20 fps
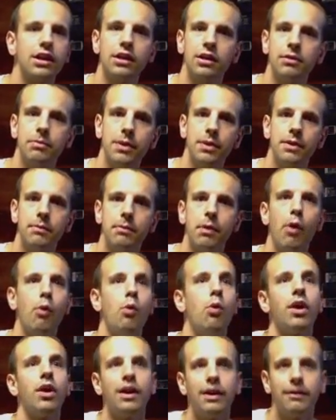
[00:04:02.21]
a little bit about
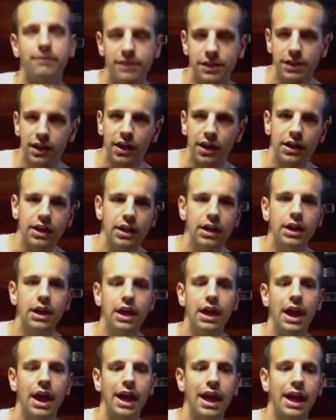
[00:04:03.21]
what I've done
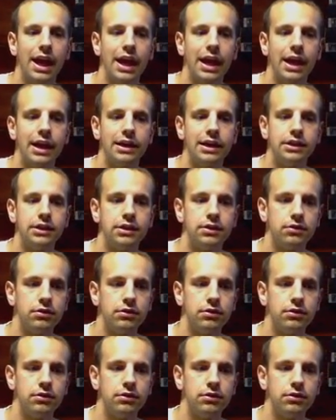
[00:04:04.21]
and